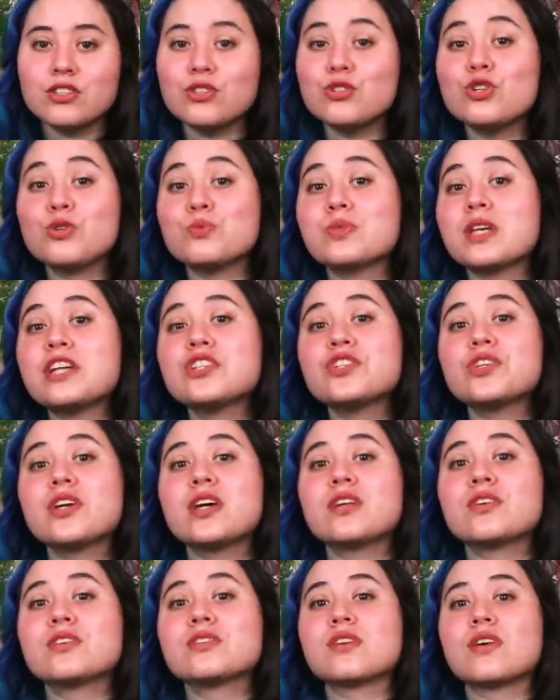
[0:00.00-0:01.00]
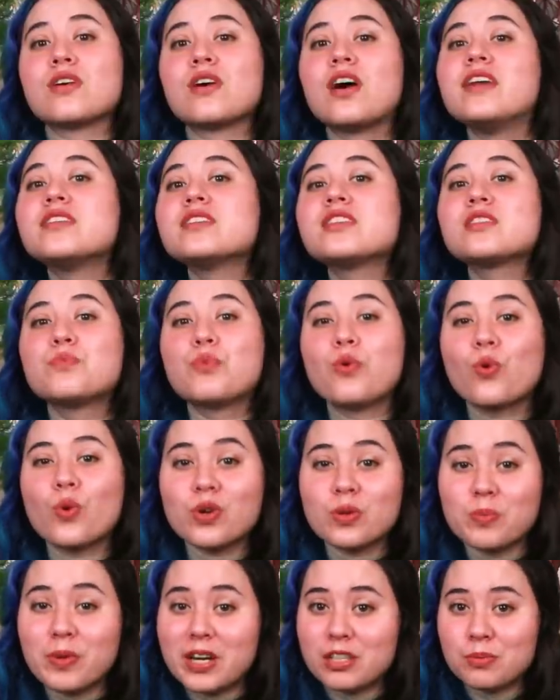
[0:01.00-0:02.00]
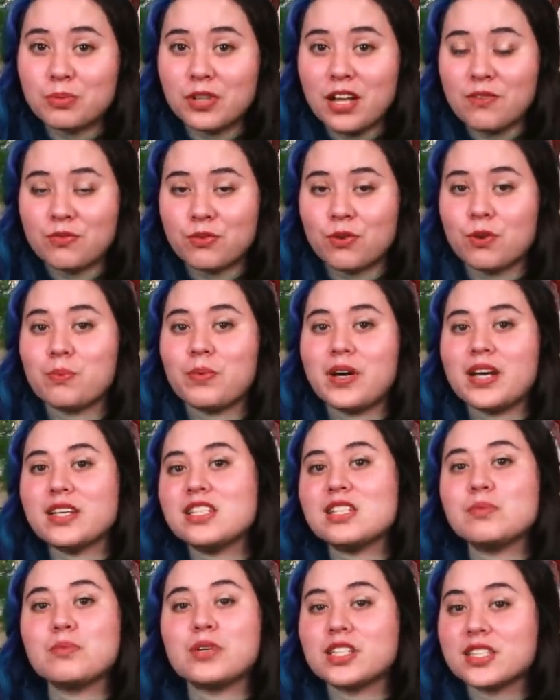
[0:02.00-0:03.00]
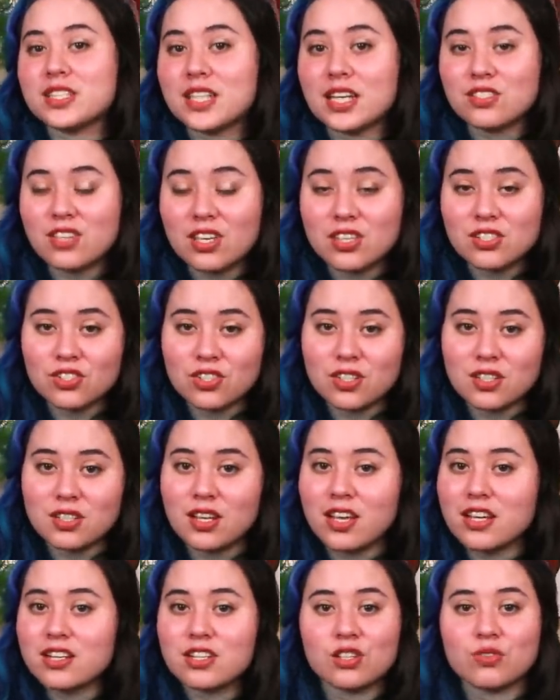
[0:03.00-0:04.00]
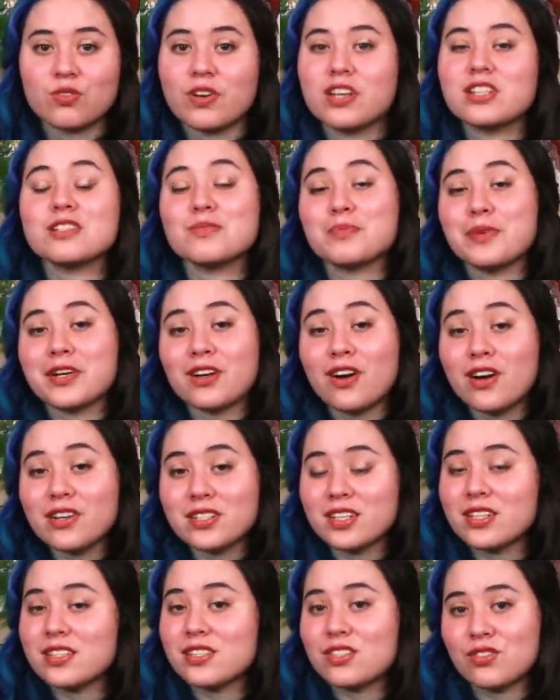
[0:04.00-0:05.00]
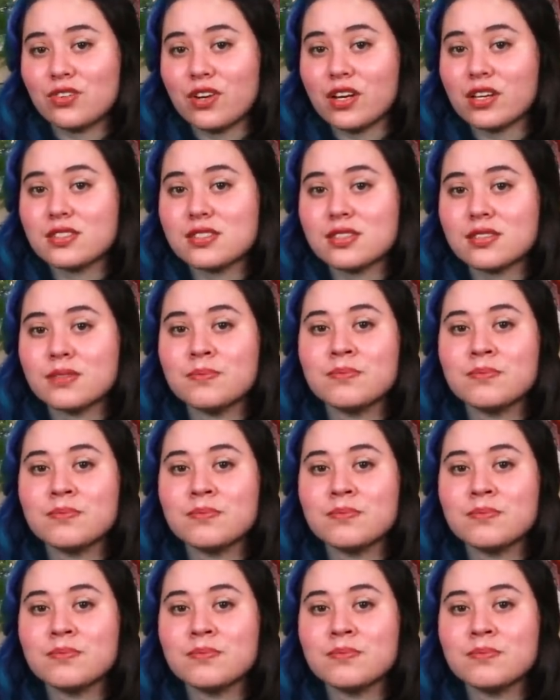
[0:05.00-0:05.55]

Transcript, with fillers: YouTube's educators are unsupported by the platform by demonetization and threatened by content strikes.